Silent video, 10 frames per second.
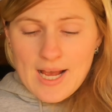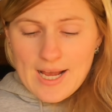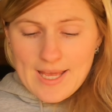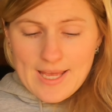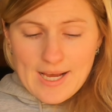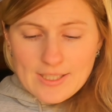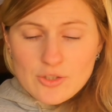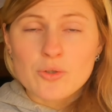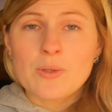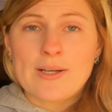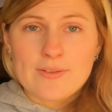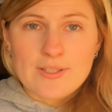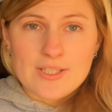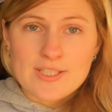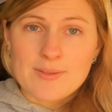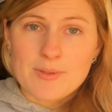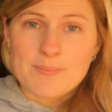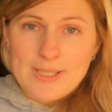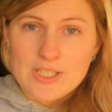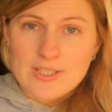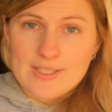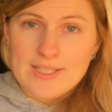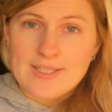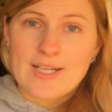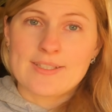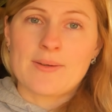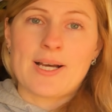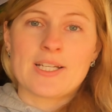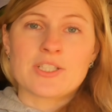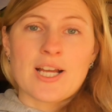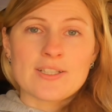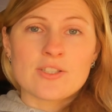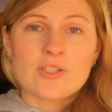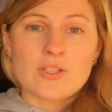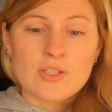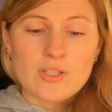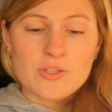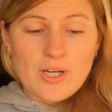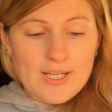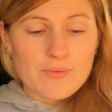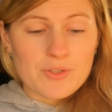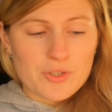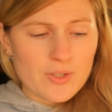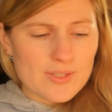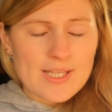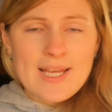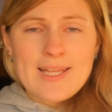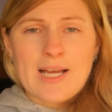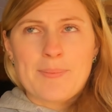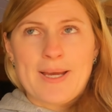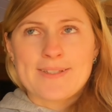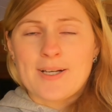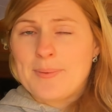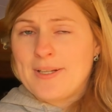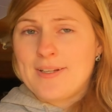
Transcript: I do have a relationship with Michelin, and that's how I had a chance to try out the shoes that I picked up at